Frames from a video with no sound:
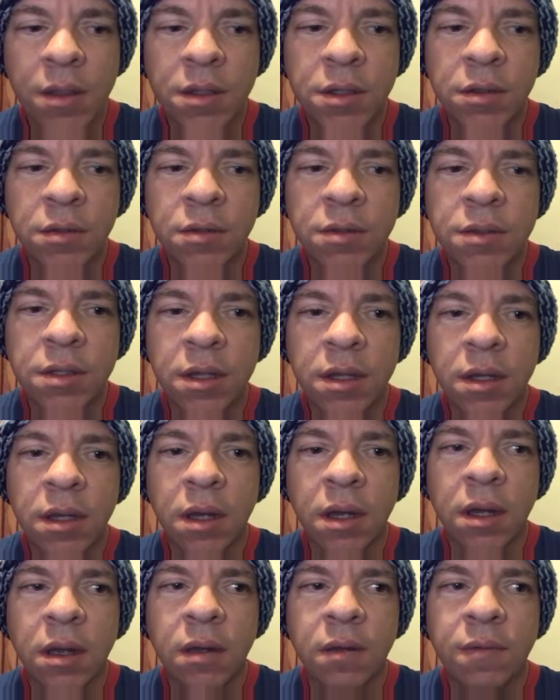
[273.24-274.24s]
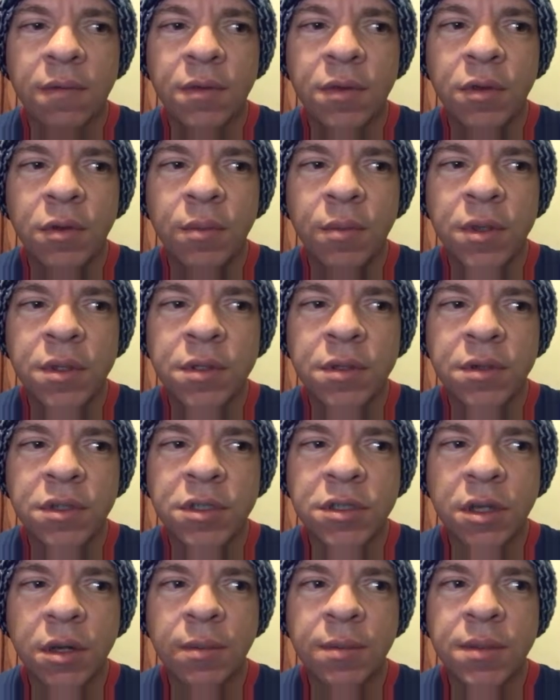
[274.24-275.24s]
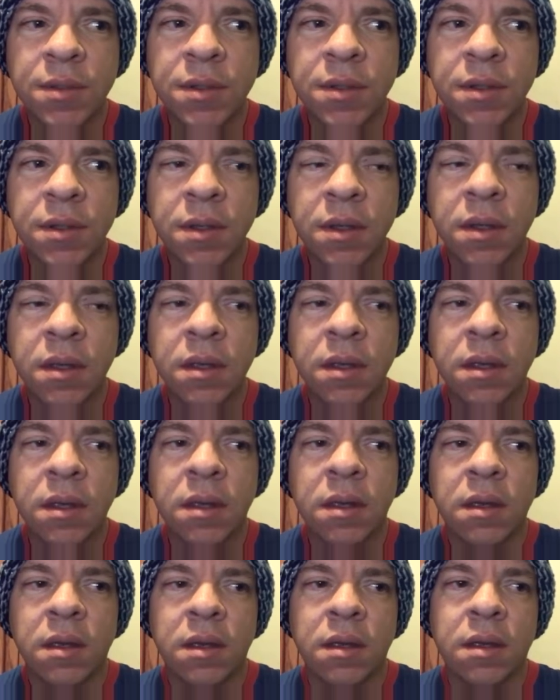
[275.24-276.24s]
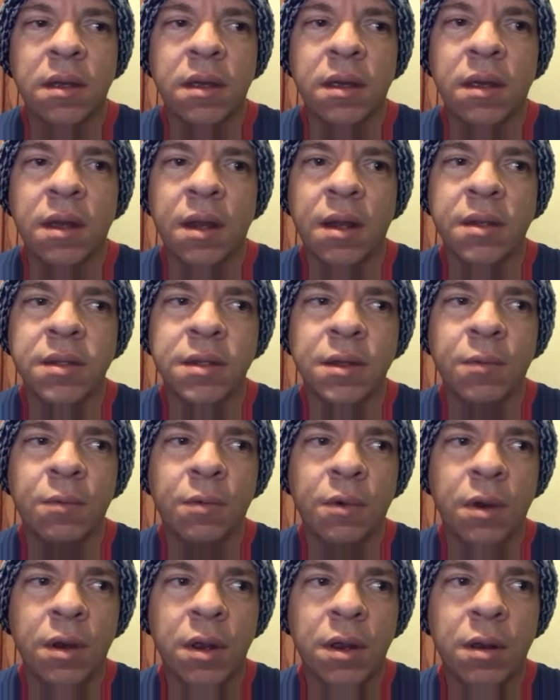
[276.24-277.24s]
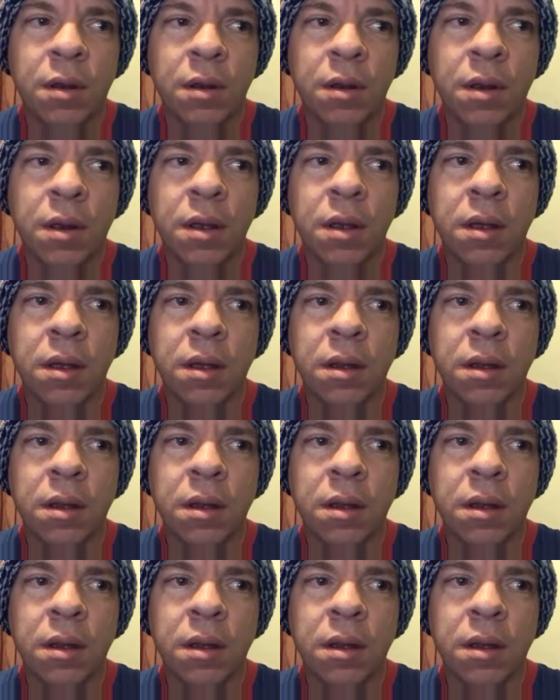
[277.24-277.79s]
Tuesday I have two mystery shops. I cannot say where,